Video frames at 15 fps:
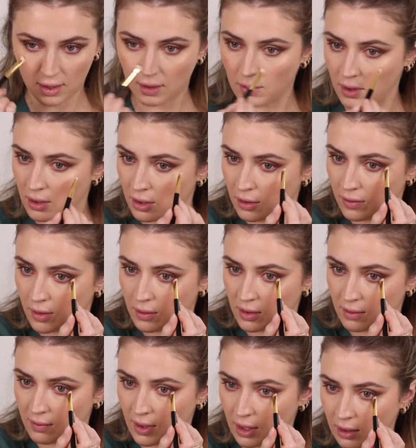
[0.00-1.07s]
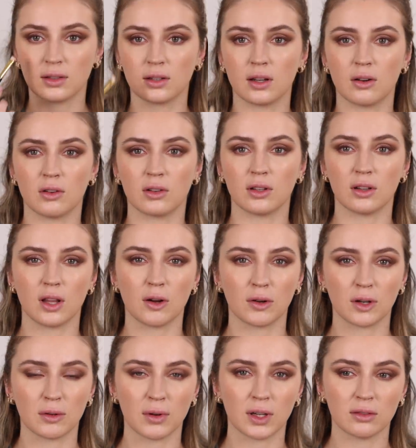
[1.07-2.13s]
I wonder if it was meant to go on the
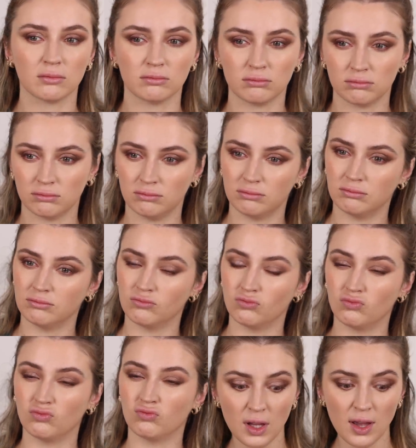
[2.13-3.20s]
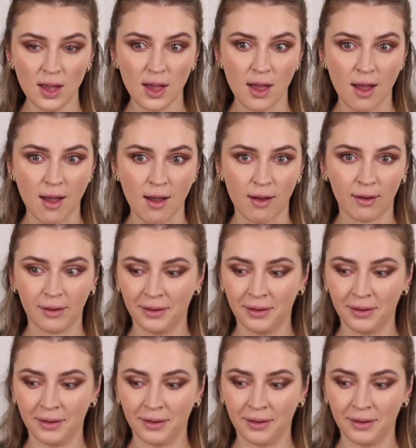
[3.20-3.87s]
lower one. Yeah.